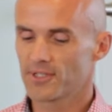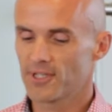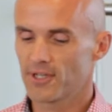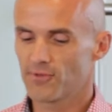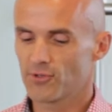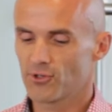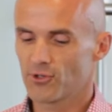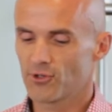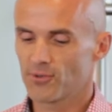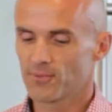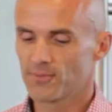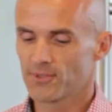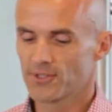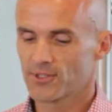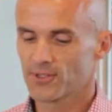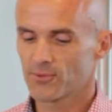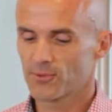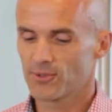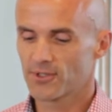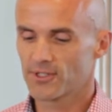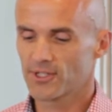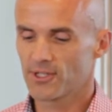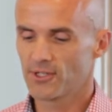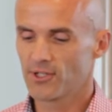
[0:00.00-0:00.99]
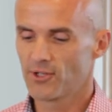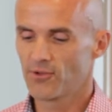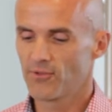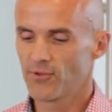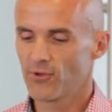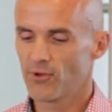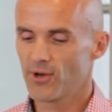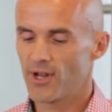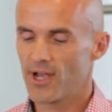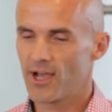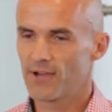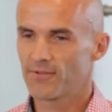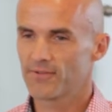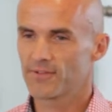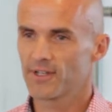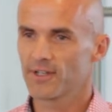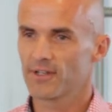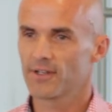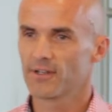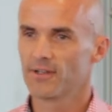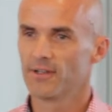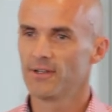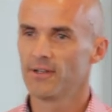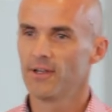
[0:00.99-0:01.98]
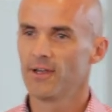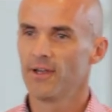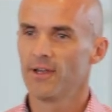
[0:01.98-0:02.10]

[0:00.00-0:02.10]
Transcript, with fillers: Steve Jobs, was interviewed after